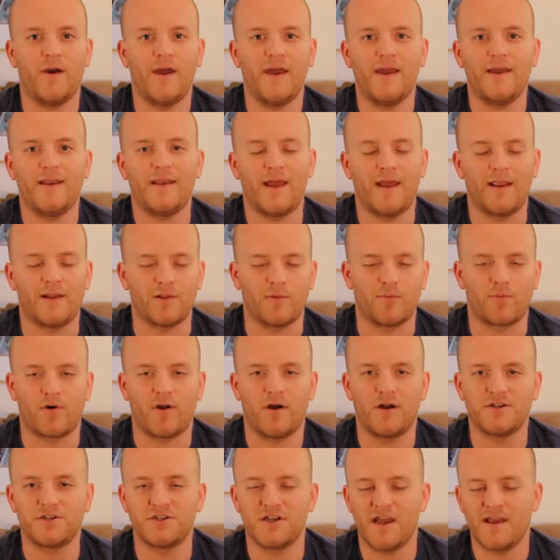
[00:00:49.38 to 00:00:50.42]
Wade and
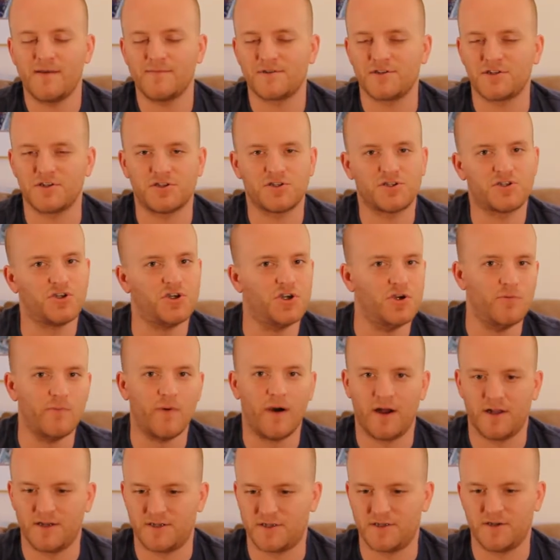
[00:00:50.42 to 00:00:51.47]
LeBron James, just too
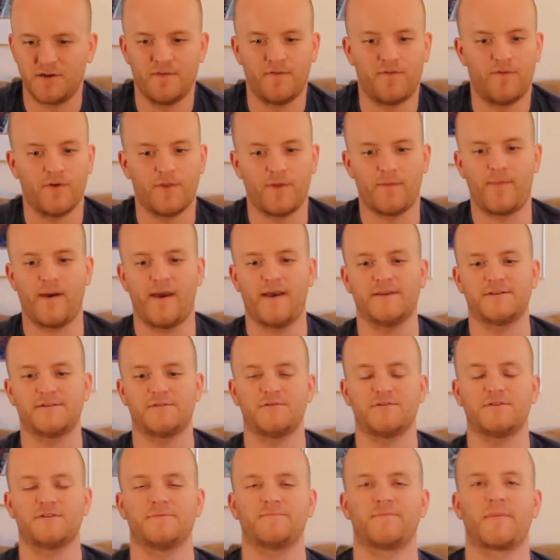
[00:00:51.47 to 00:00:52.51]
much for the
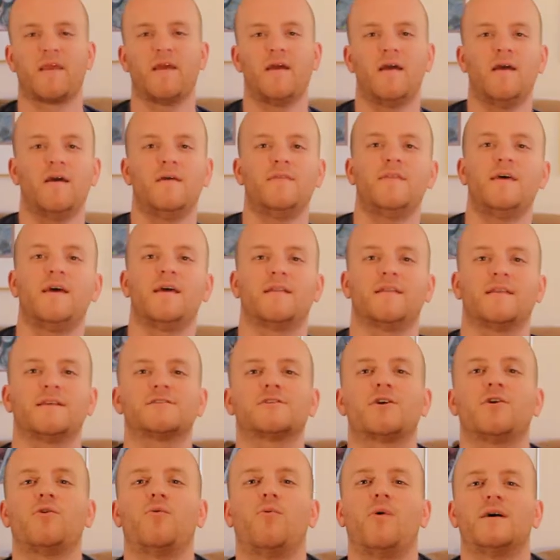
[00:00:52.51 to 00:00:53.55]
Pacers. Then, let's
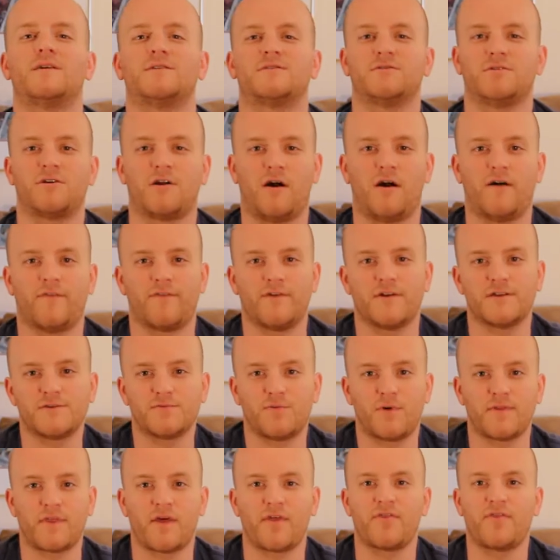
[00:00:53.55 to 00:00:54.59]
go to the Western Conference,
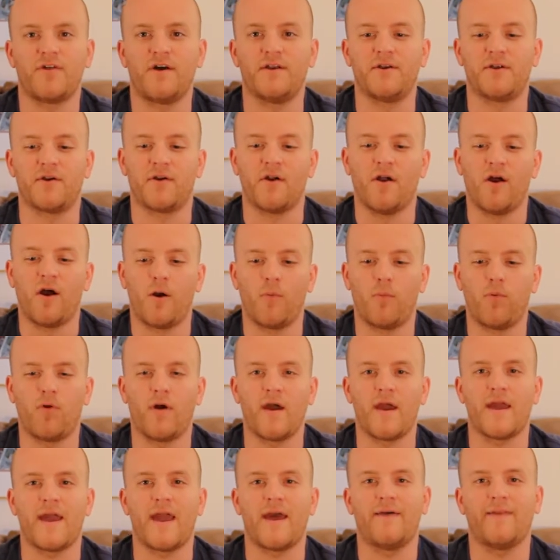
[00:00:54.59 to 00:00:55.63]
where the Thunder are
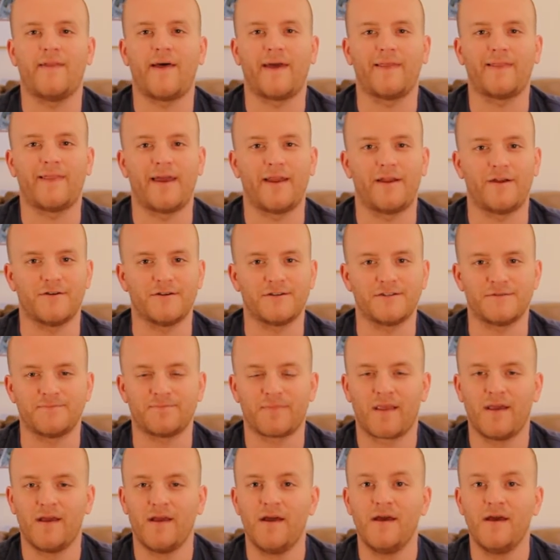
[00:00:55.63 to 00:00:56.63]
playing LA Lakers.